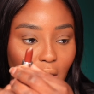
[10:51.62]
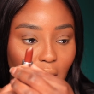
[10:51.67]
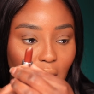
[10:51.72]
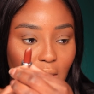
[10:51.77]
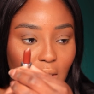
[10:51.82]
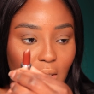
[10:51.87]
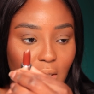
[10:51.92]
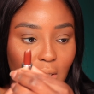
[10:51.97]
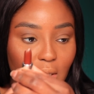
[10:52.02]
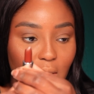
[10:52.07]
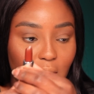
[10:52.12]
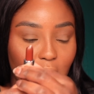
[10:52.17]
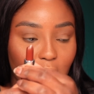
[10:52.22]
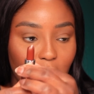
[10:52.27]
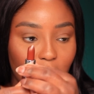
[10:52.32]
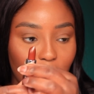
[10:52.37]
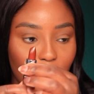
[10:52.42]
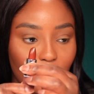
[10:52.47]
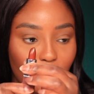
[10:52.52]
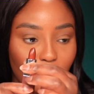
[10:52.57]
This is the
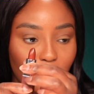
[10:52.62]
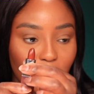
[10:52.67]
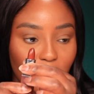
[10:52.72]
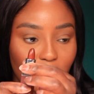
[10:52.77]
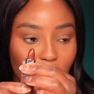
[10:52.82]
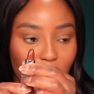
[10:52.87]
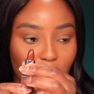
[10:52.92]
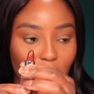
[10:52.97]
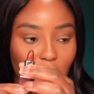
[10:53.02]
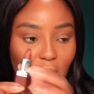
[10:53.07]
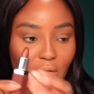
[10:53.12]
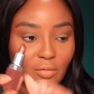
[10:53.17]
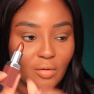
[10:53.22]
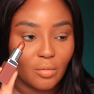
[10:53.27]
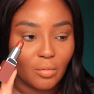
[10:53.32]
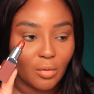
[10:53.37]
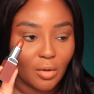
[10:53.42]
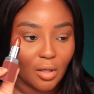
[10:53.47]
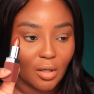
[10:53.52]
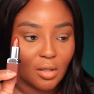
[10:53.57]
deepest of the
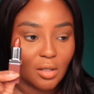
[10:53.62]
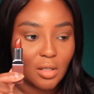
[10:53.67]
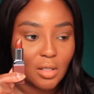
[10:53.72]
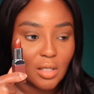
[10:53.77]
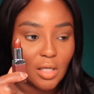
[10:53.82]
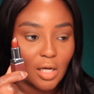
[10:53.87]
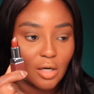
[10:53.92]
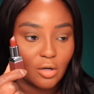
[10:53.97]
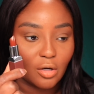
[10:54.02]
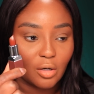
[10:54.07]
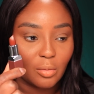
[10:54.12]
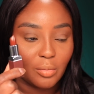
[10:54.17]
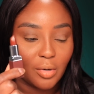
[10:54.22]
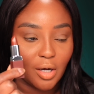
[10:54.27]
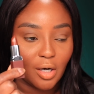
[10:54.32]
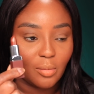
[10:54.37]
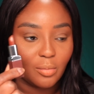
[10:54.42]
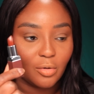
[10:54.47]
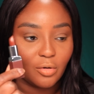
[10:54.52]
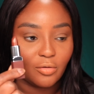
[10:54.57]
ones that are
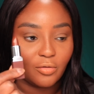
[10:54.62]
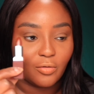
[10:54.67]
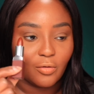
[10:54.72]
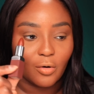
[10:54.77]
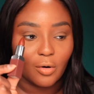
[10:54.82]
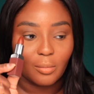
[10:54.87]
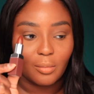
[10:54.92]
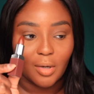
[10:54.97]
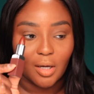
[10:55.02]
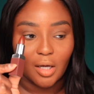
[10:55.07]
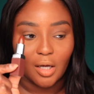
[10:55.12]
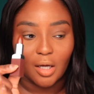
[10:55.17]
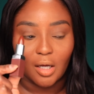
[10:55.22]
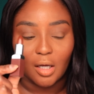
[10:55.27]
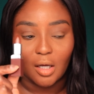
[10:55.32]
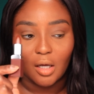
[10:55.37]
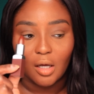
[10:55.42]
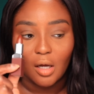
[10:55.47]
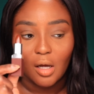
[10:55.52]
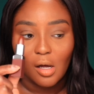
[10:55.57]
compatible for
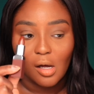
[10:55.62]
my